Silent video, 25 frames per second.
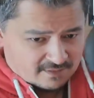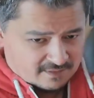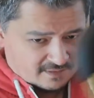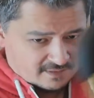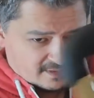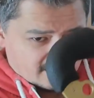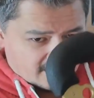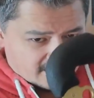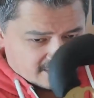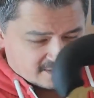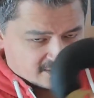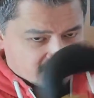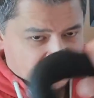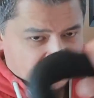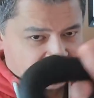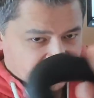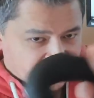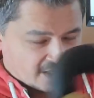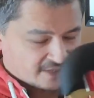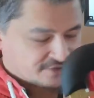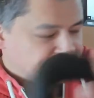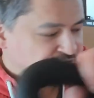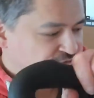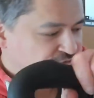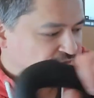it's an
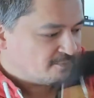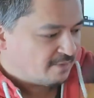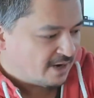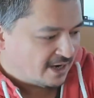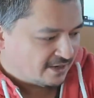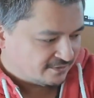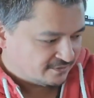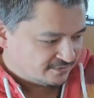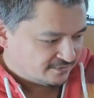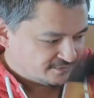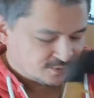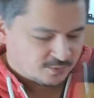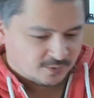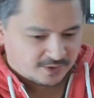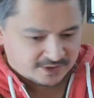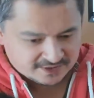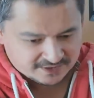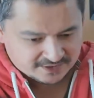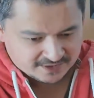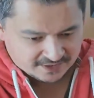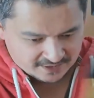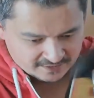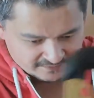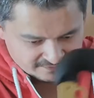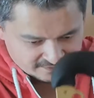unnatural amount of
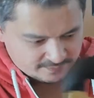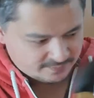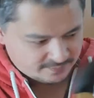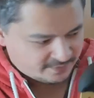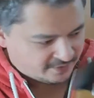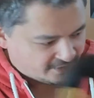twisting I have to put